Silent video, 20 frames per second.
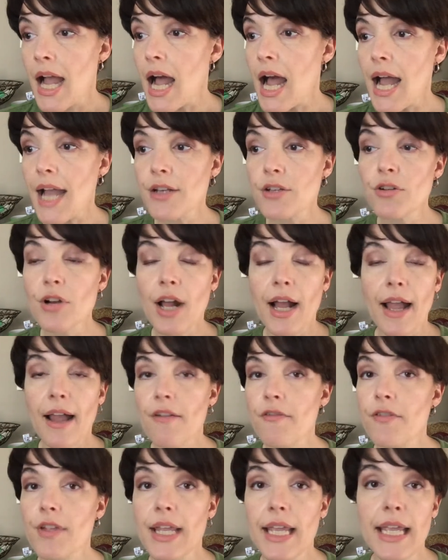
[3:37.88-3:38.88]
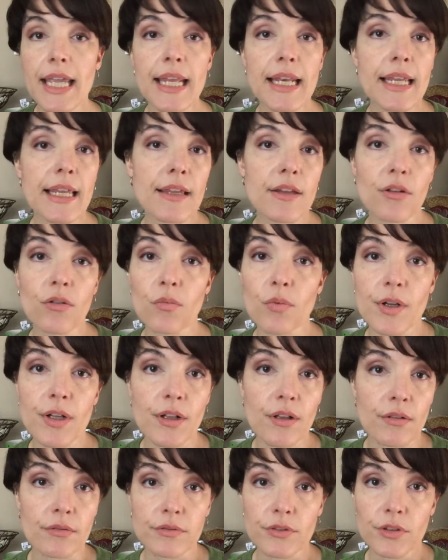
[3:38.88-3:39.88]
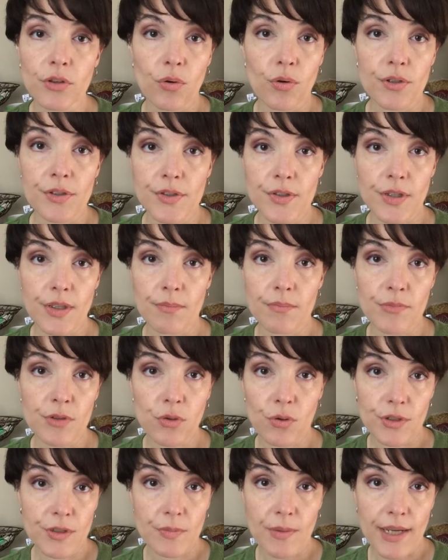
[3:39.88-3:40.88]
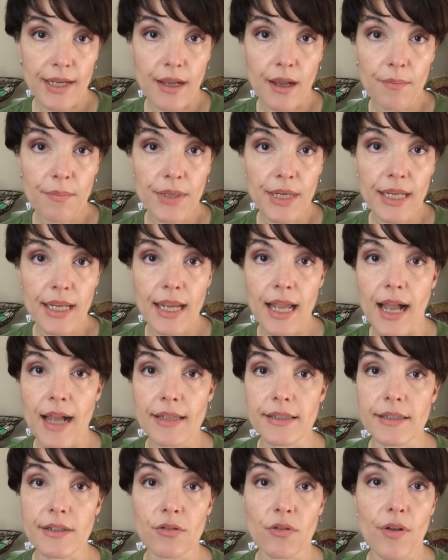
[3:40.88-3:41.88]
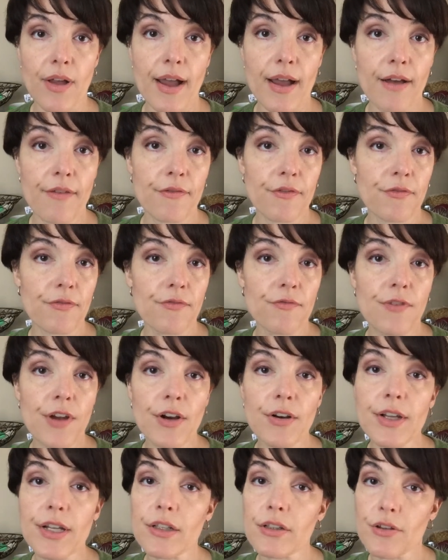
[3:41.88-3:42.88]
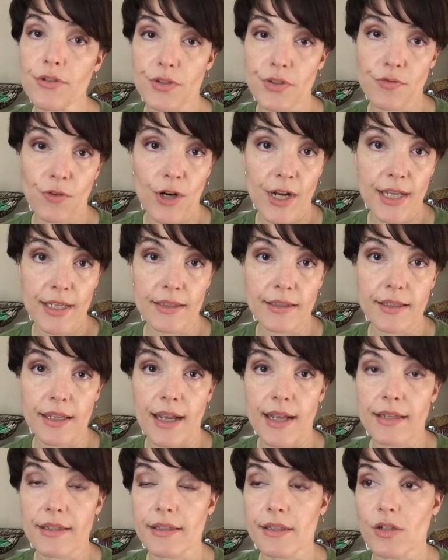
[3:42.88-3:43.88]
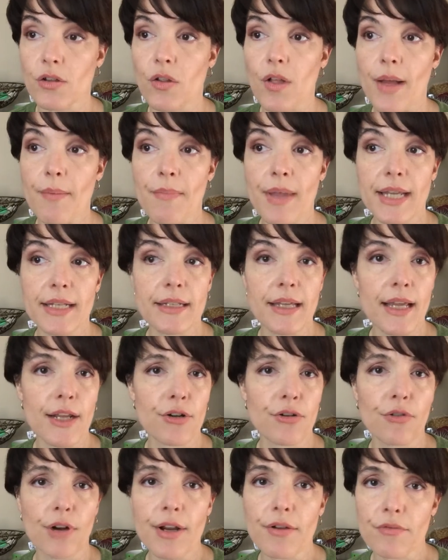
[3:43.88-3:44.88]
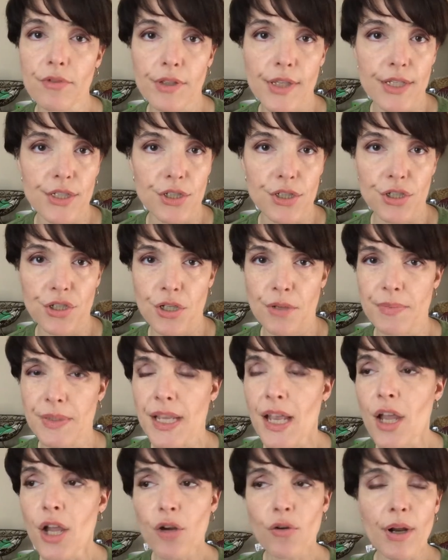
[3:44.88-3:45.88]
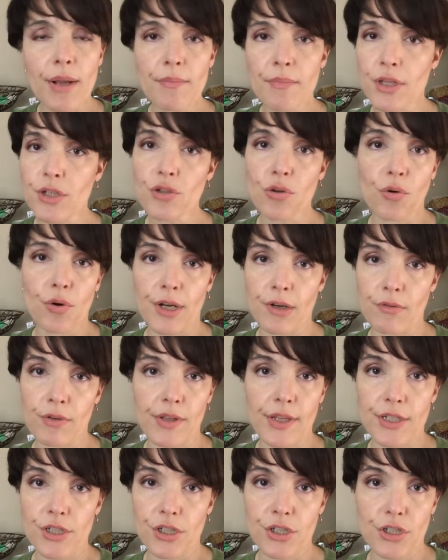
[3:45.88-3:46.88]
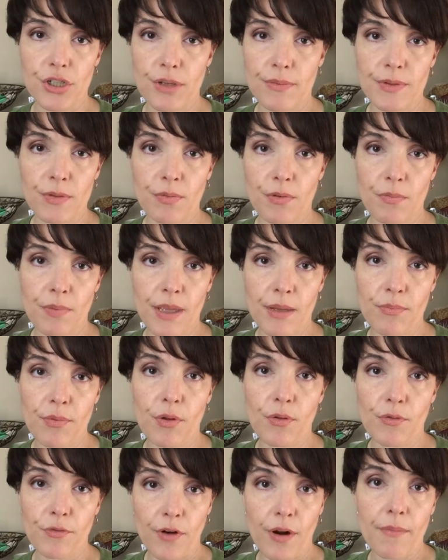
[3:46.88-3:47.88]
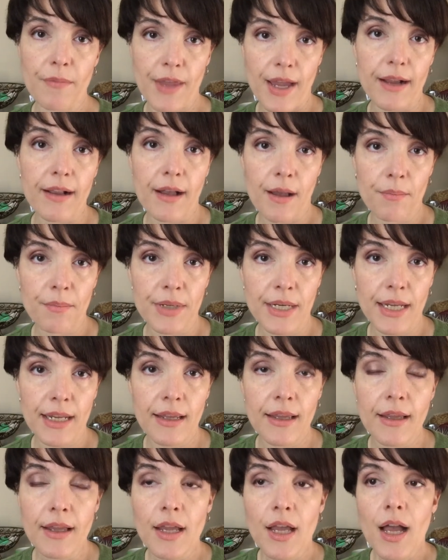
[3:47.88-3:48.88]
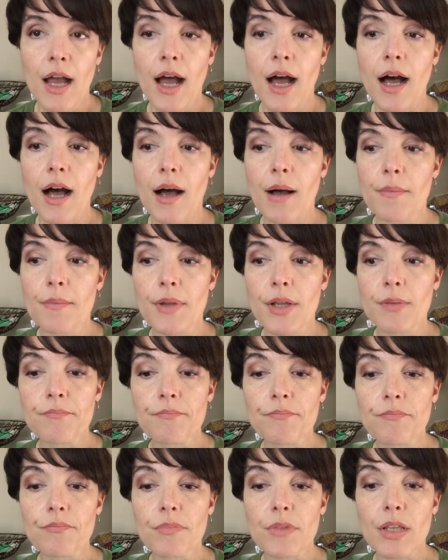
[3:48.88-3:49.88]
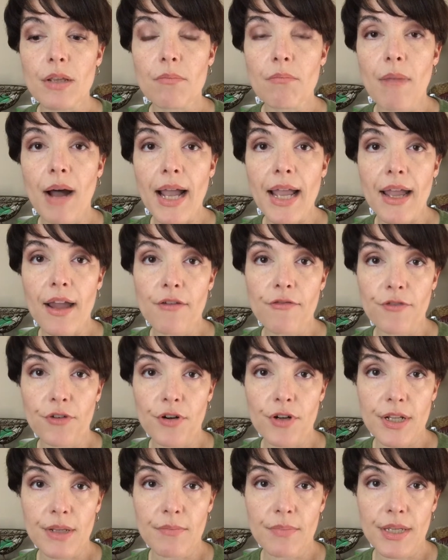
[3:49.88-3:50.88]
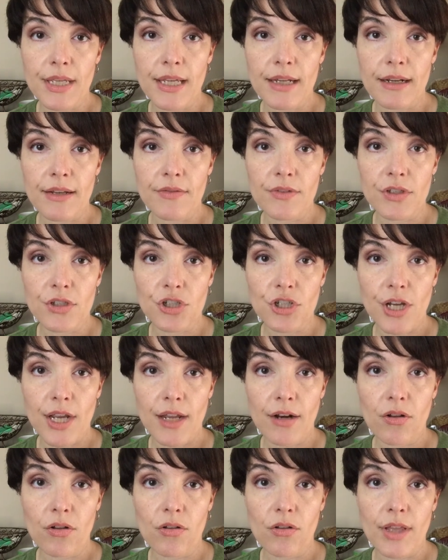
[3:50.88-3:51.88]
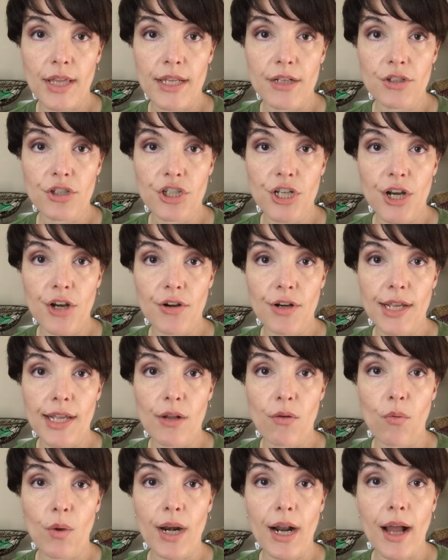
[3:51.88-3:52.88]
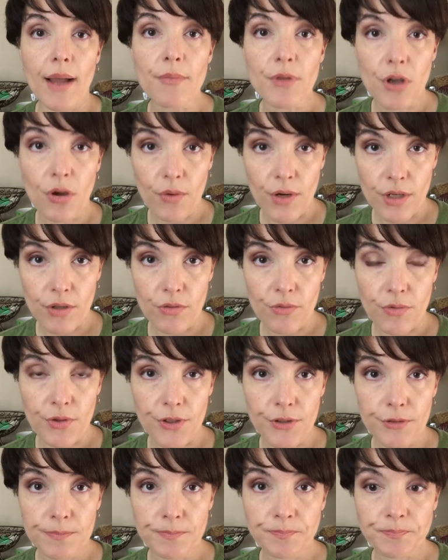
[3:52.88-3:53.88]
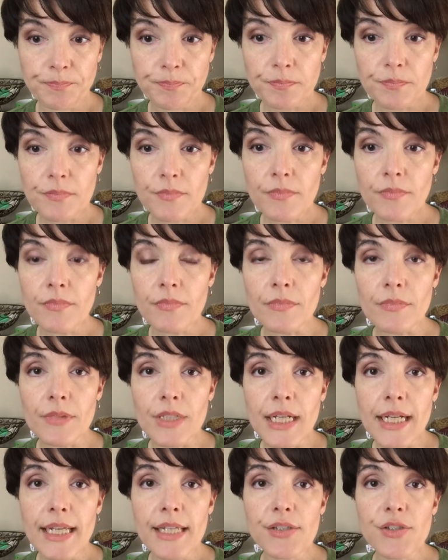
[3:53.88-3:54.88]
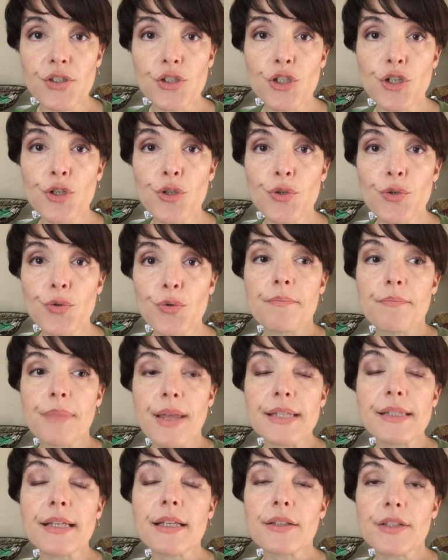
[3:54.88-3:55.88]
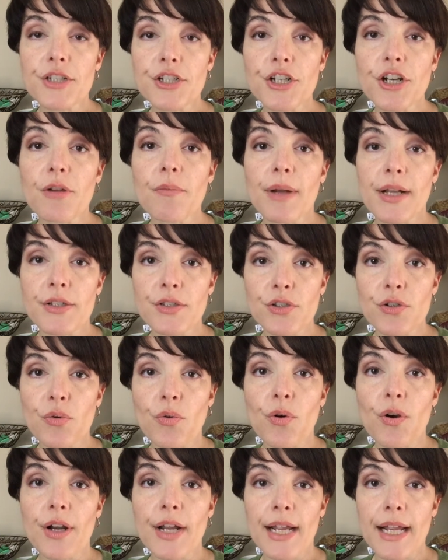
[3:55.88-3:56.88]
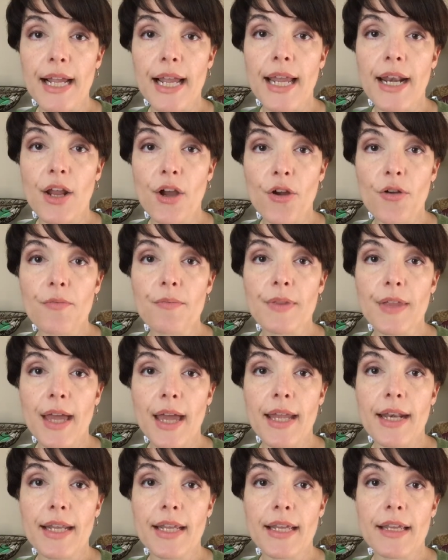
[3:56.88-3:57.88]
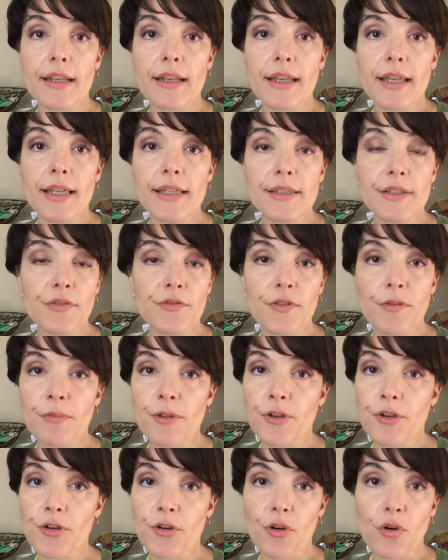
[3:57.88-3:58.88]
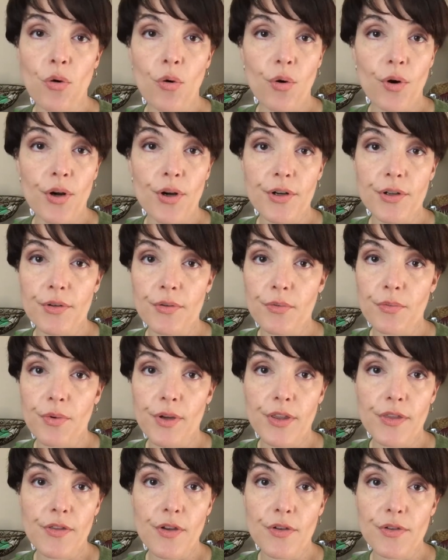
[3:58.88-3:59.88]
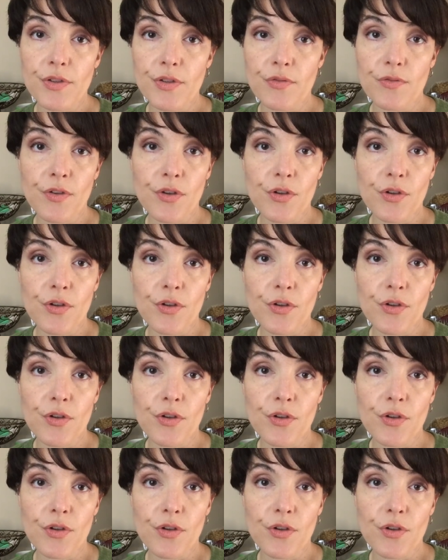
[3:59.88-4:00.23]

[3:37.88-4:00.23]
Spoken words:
I do not have any ill will towards my company. I still have very close friends. I still maintain great relationships, great mentoring relationships with people from that company. My effort in beginning this channel and sharing what I'm going through is to basically share my story and hope that it hits a familiar chord with those of